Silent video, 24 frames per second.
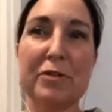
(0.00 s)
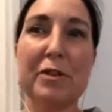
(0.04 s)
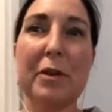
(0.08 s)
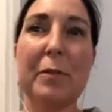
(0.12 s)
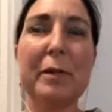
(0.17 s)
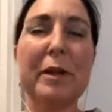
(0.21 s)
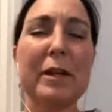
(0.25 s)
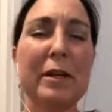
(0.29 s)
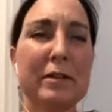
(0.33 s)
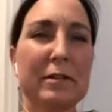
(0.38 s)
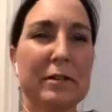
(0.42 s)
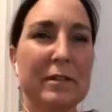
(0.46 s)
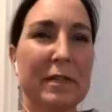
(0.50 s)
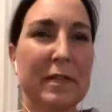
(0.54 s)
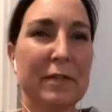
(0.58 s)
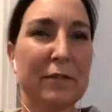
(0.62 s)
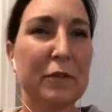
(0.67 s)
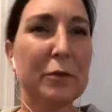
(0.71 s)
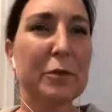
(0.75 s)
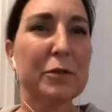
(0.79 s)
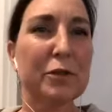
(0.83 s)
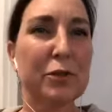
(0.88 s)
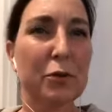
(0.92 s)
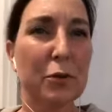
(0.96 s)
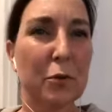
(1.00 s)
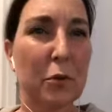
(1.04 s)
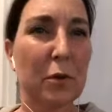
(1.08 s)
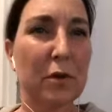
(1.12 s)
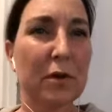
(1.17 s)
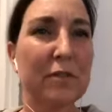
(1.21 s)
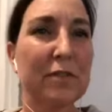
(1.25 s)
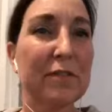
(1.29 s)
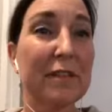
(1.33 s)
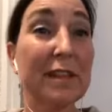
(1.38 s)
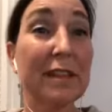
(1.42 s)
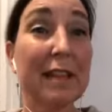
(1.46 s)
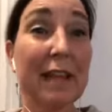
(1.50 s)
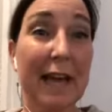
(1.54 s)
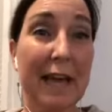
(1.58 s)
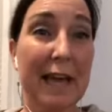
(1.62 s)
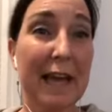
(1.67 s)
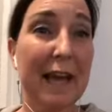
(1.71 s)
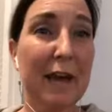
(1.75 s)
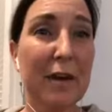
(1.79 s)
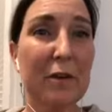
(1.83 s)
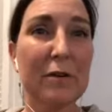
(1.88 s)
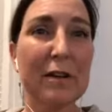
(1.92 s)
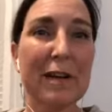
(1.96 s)
So I want to give you a tour of the
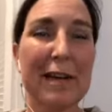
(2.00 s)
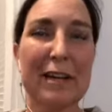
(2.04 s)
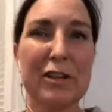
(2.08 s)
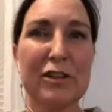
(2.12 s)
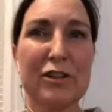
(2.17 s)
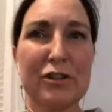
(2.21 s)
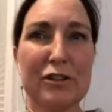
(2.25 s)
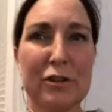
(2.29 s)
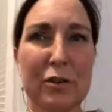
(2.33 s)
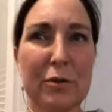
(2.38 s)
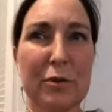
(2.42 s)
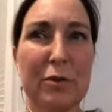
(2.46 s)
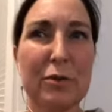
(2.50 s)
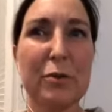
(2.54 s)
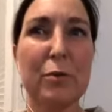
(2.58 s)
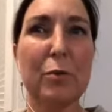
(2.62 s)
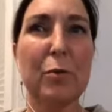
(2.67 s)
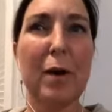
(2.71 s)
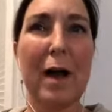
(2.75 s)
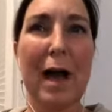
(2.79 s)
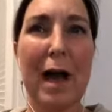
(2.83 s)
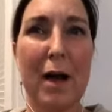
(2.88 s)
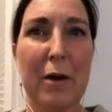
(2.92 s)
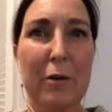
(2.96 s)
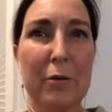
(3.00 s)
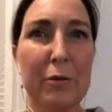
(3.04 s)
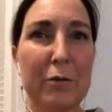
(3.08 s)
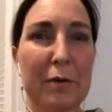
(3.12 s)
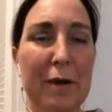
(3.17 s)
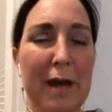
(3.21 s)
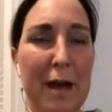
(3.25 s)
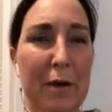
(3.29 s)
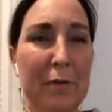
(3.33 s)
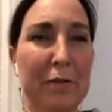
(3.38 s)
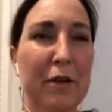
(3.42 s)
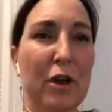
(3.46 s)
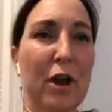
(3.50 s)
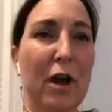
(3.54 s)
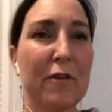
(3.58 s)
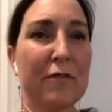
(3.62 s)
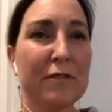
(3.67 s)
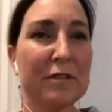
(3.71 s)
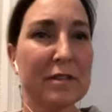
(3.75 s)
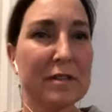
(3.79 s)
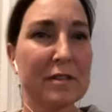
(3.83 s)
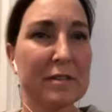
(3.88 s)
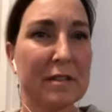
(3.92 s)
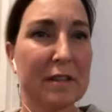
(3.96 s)
layout, kind of show you how the
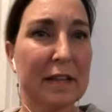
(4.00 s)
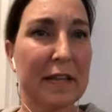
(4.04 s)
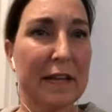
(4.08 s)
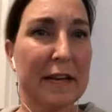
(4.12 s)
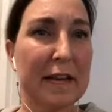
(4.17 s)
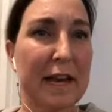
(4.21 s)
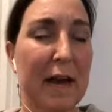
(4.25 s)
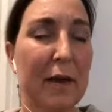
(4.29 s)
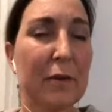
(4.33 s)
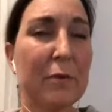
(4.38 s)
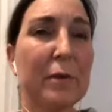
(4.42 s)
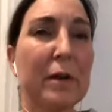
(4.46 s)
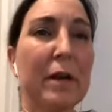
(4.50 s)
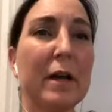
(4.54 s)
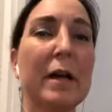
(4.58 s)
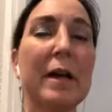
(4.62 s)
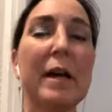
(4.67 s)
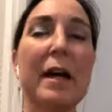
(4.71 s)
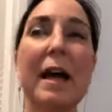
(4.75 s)
office is laid out,